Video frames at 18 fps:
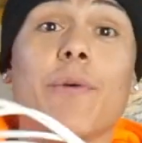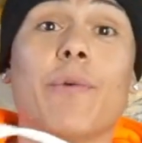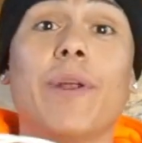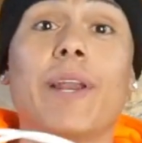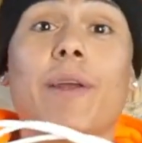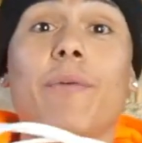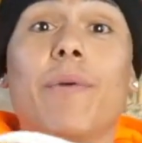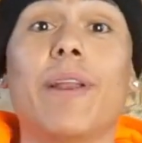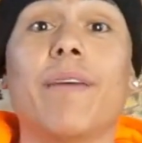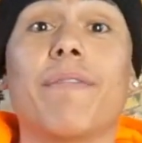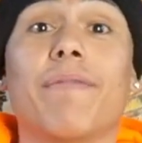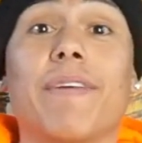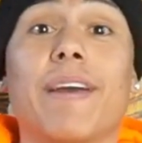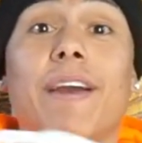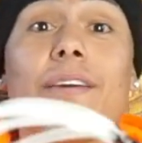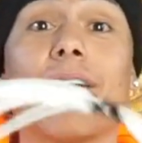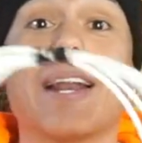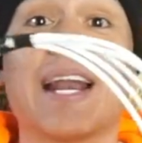really
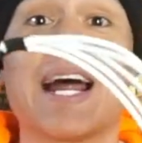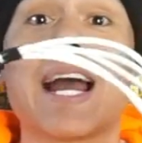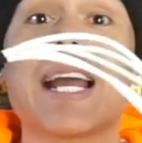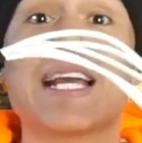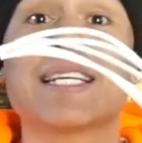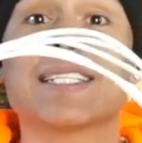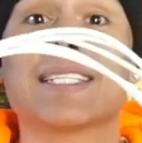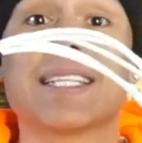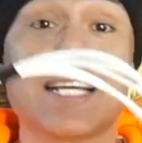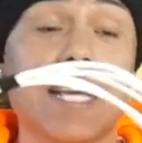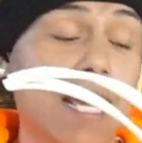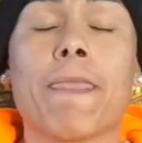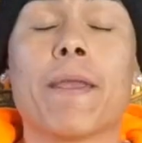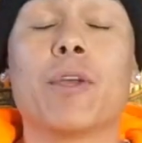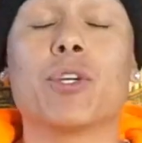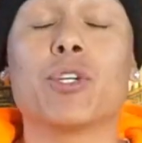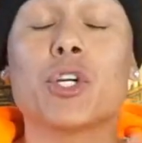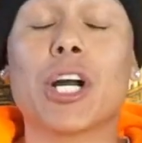fair and nice.
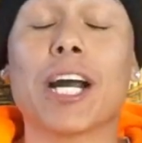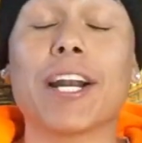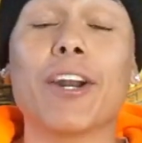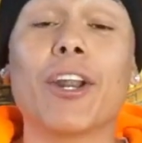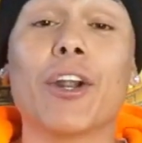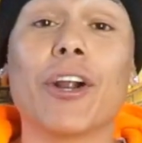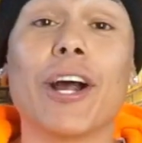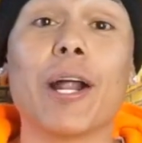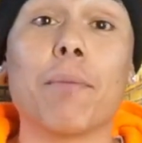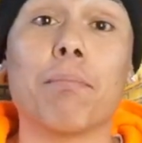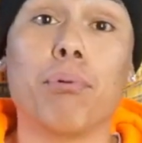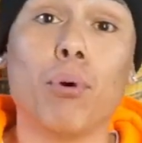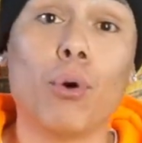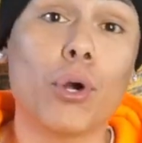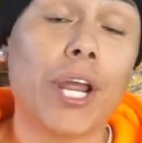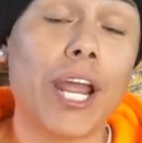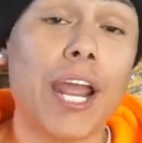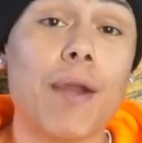You still gotta learn how to
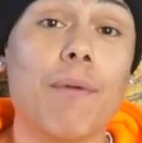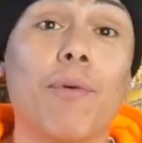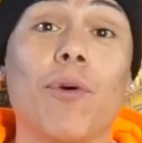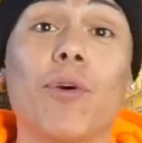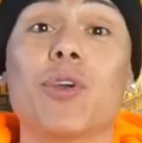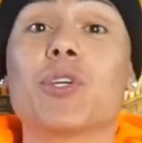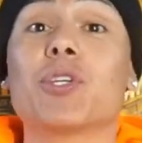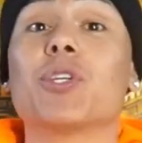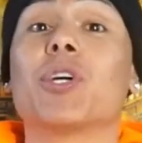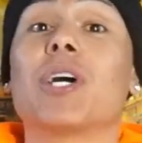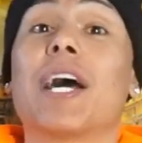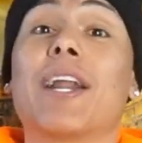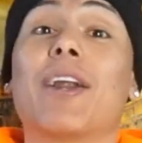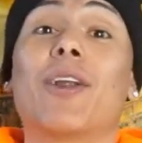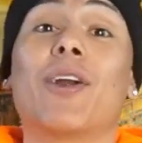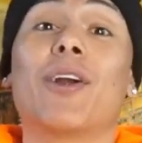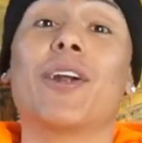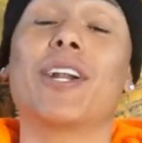pull cable. You still
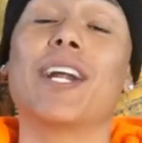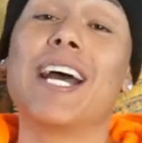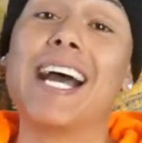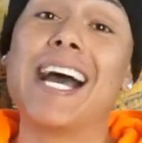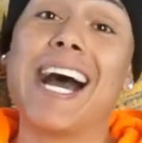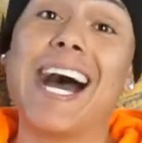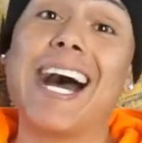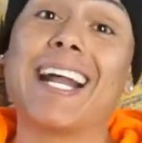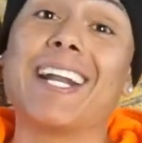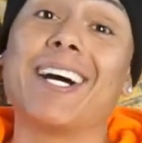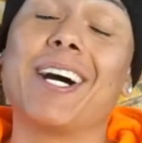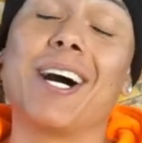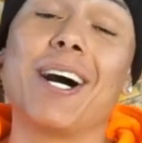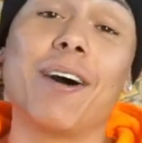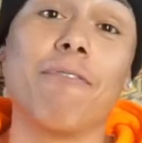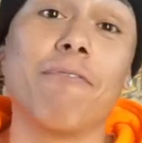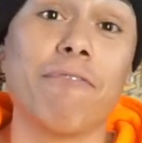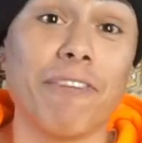gotta learn how
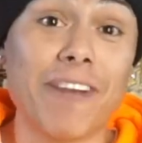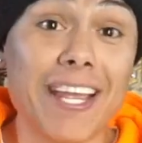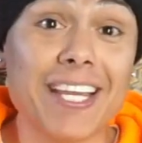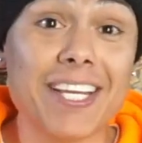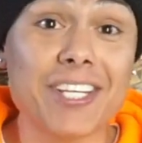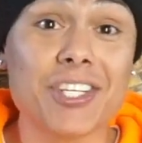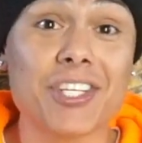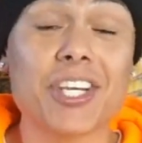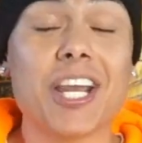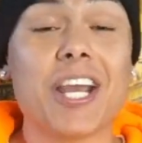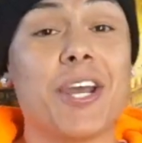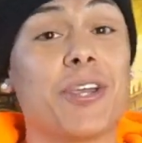to fish.